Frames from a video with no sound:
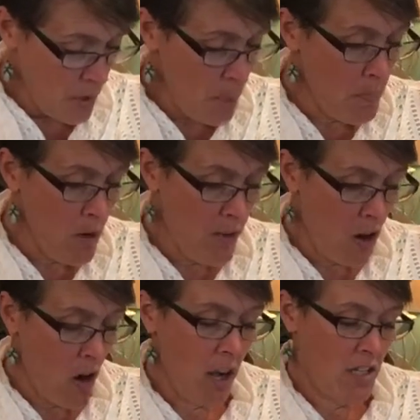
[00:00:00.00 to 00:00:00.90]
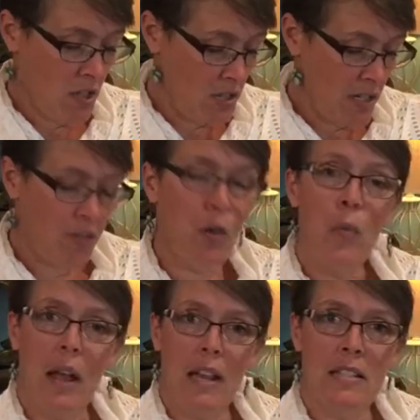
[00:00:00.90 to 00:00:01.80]
Moving on to different
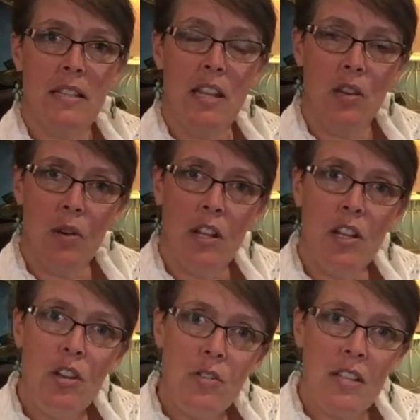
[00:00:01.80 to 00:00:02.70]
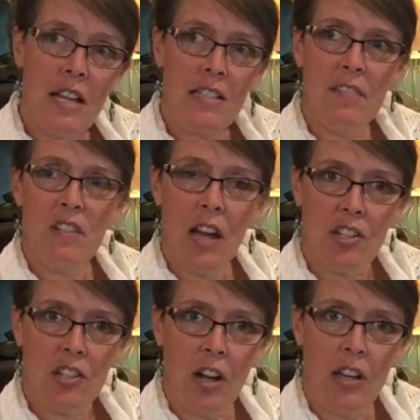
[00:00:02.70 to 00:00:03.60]
ways that you can use it, as I've
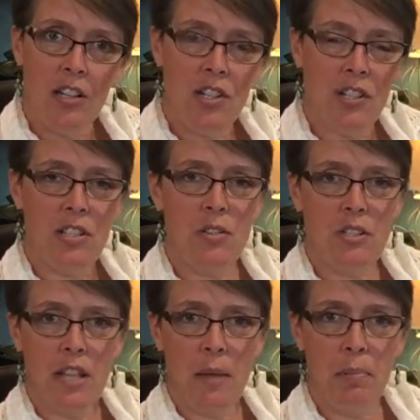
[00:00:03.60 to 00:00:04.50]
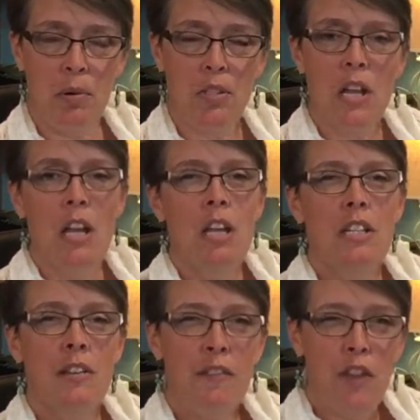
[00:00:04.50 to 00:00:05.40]
touched on in just those samples,
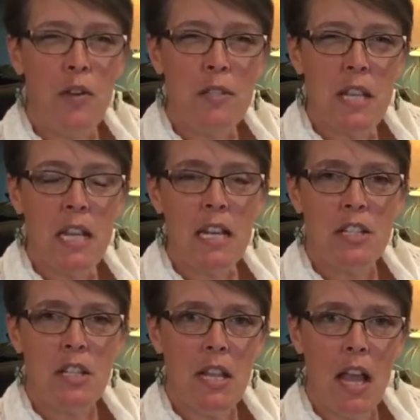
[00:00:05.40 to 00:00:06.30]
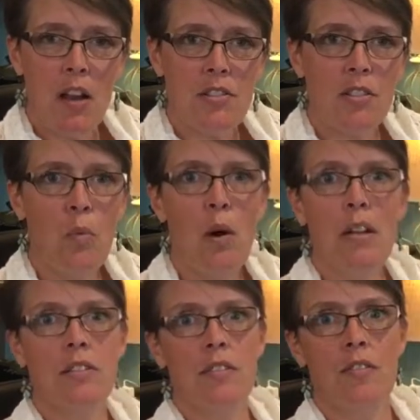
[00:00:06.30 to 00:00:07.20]
diffusing it into the air. So what
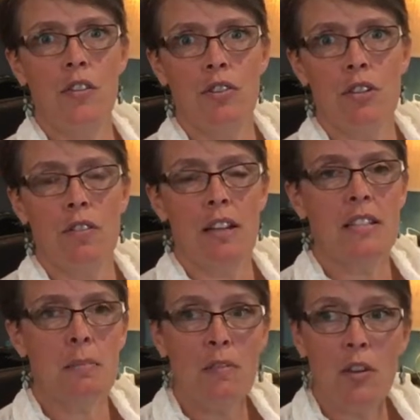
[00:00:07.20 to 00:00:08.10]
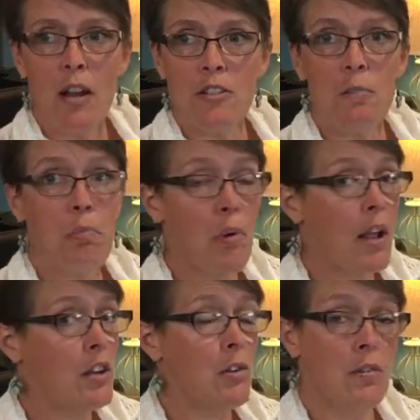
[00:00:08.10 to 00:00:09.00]
is diffusion, right? Some of you guys are
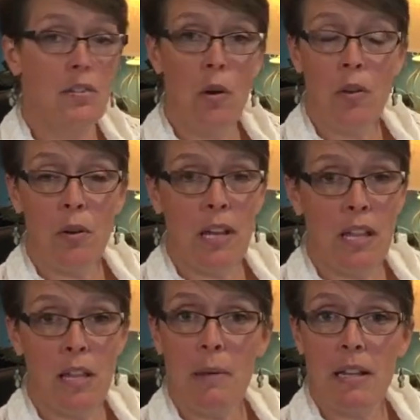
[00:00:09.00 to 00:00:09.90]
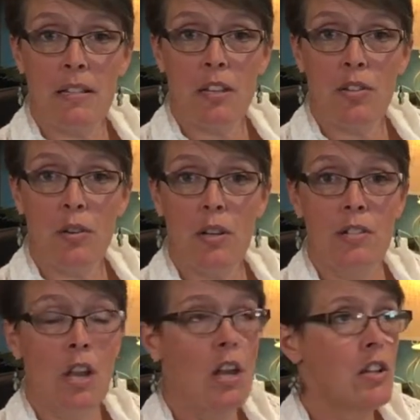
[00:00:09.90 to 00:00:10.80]
brand new, don't know anything about essential
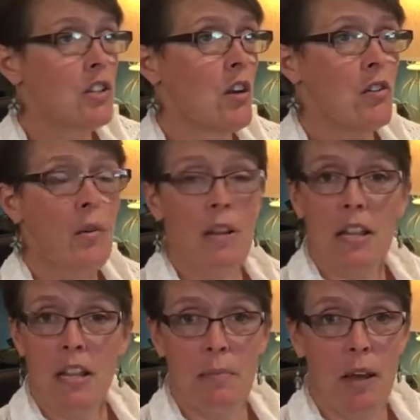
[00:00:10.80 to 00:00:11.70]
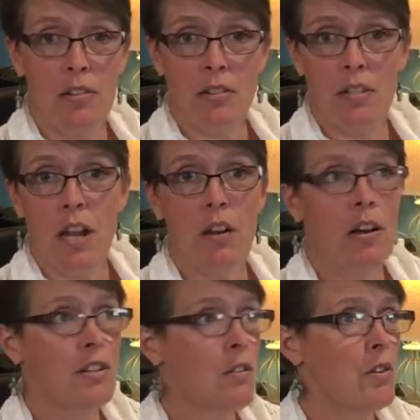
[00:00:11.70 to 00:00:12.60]
oils, don't know anything about
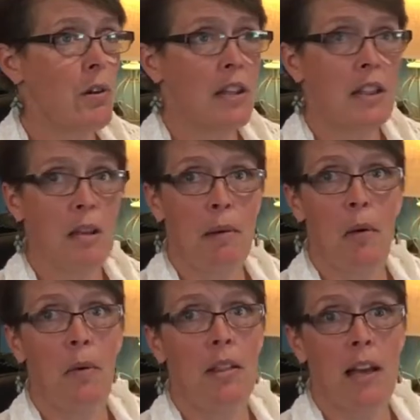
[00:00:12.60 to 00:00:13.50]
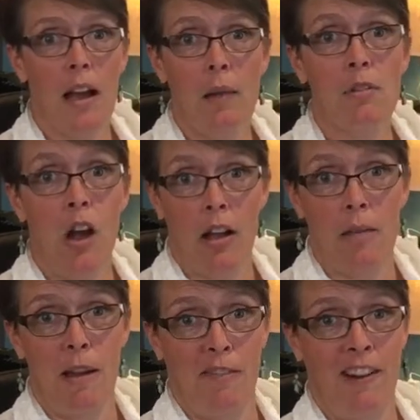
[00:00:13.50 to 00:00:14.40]
doTerra, don't know anything about what the heck I'm talking
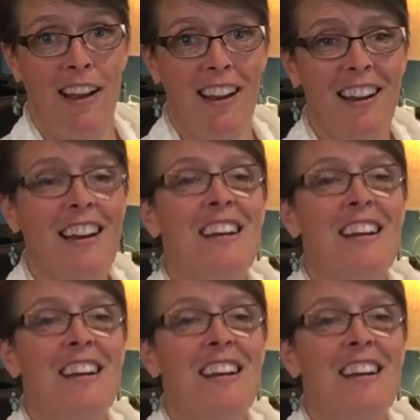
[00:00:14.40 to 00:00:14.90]
about, right?